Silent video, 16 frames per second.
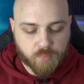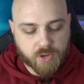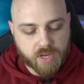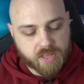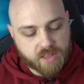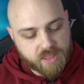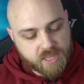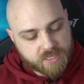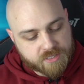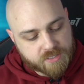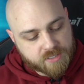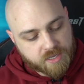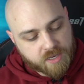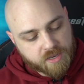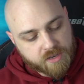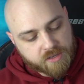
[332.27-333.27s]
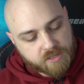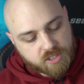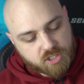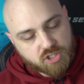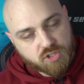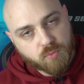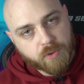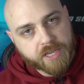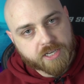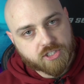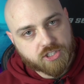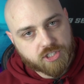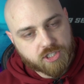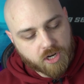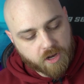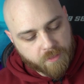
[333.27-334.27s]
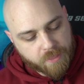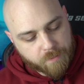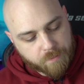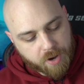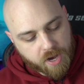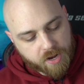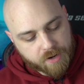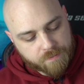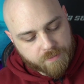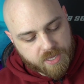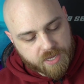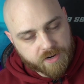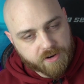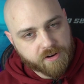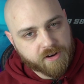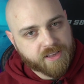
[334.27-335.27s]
but this switch on the bottom here,